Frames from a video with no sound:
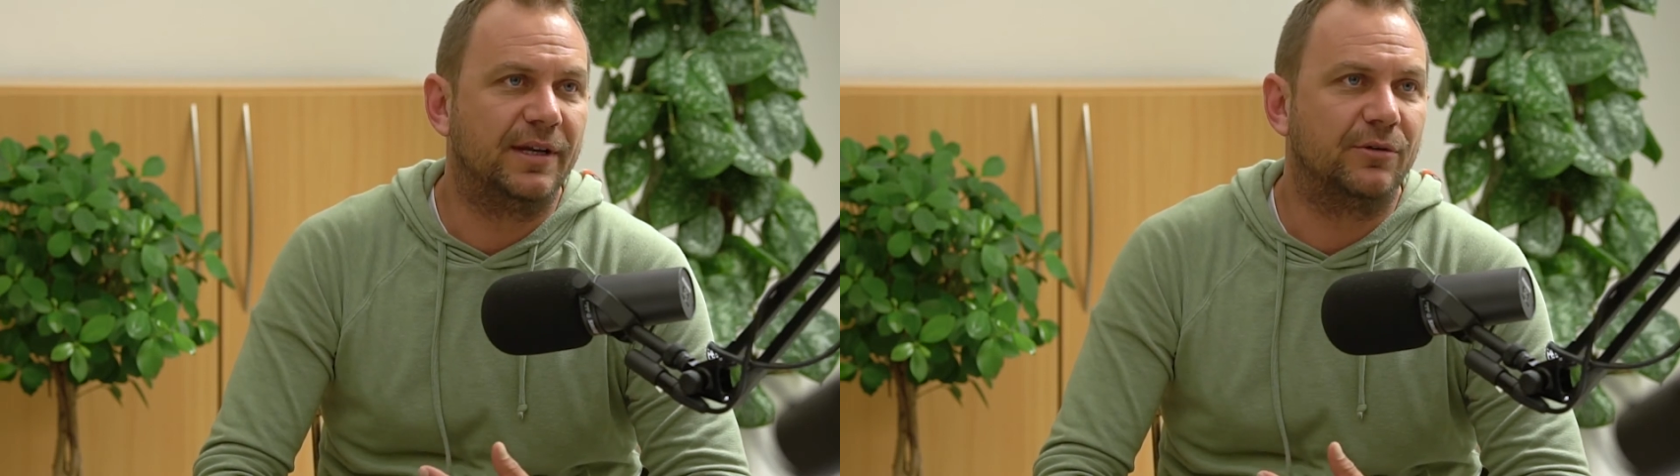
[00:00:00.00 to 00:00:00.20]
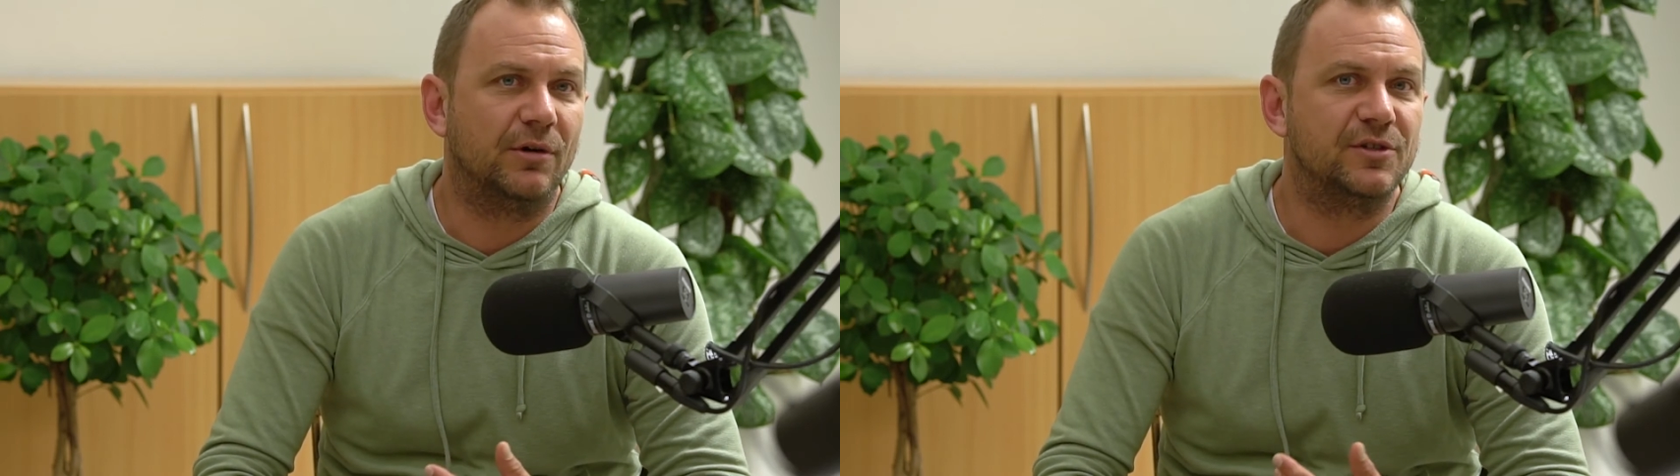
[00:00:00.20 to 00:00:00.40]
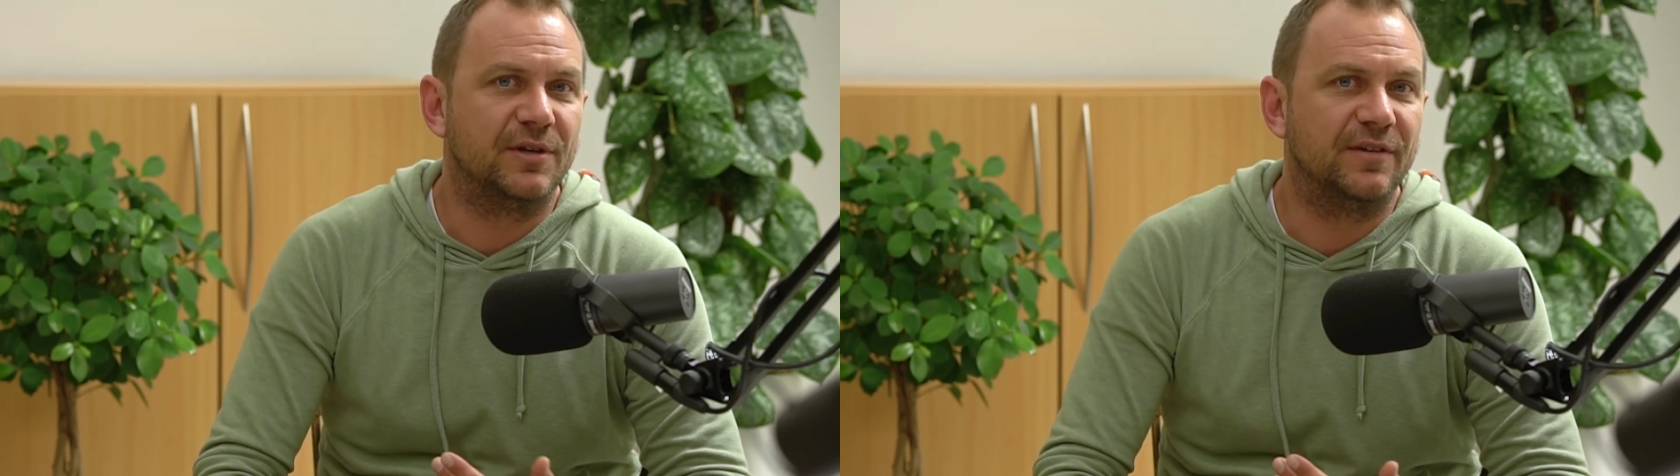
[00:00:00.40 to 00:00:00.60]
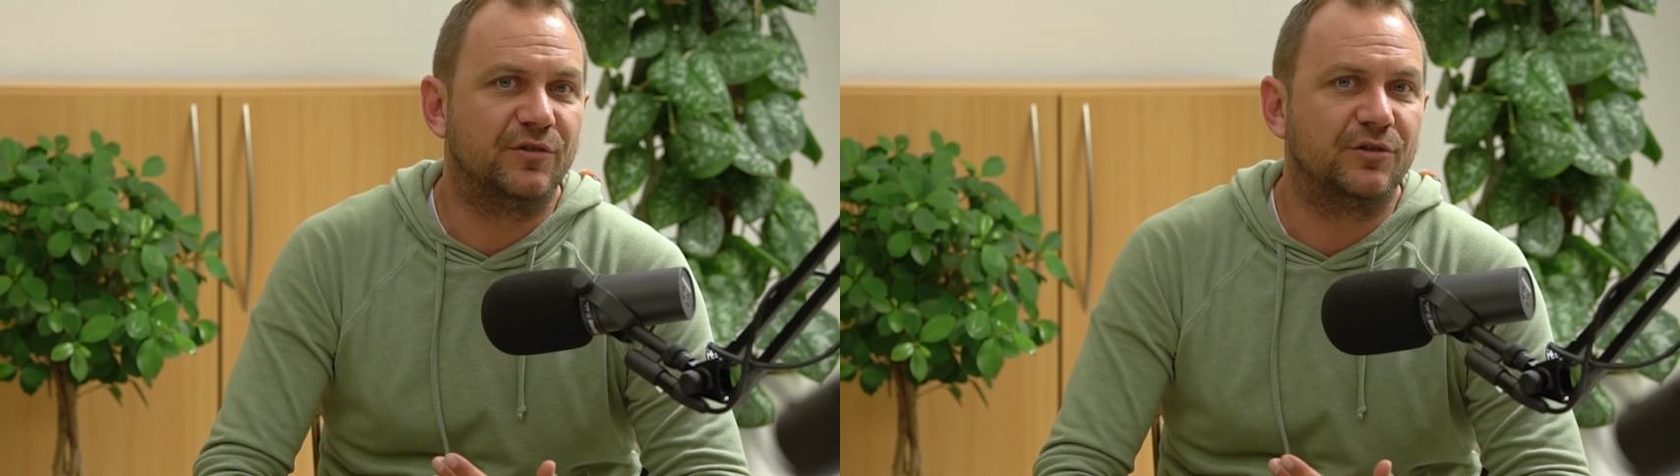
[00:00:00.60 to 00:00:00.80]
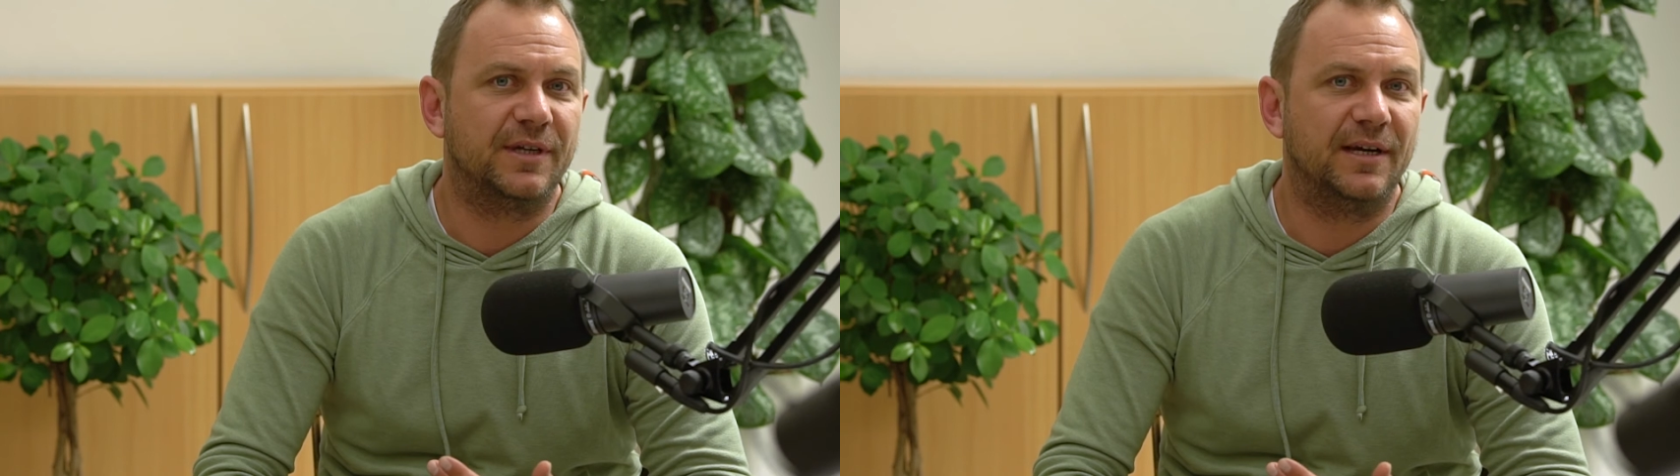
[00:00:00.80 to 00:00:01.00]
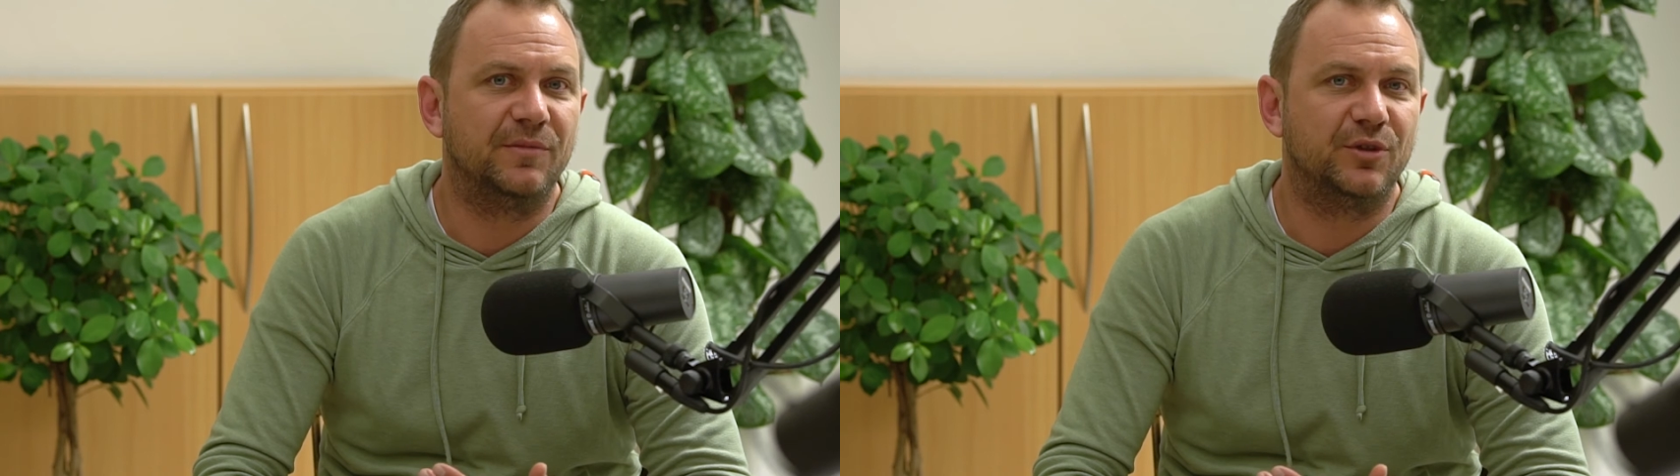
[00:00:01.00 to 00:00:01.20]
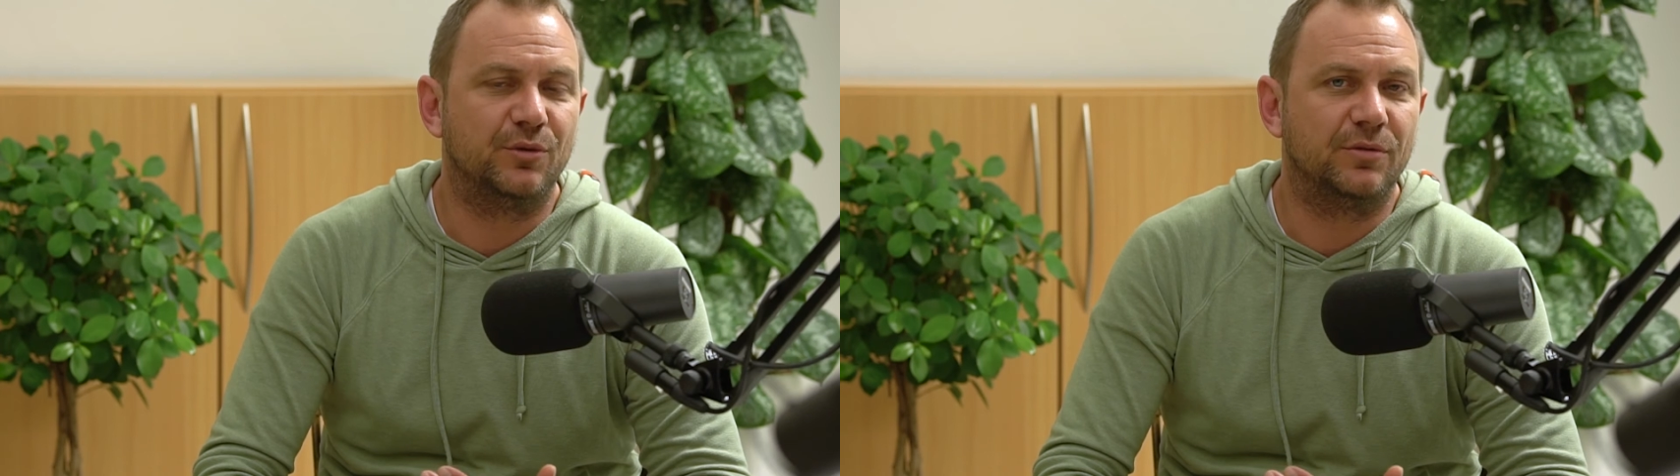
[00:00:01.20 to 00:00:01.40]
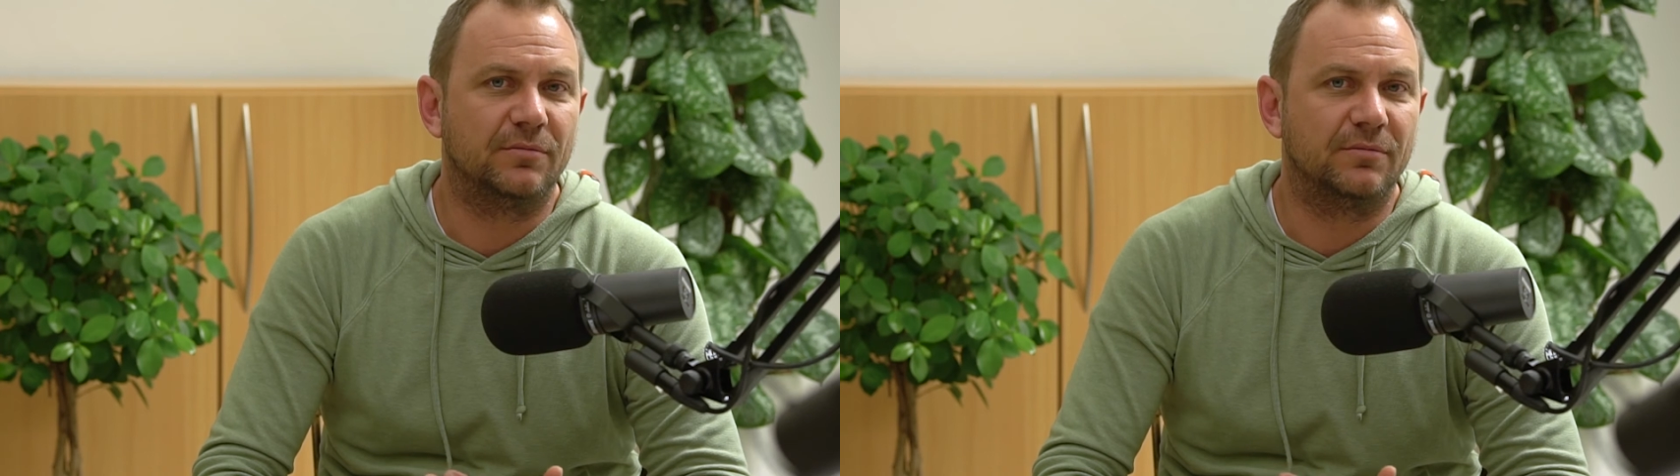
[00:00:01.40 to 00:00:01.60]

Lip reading: and also have no time to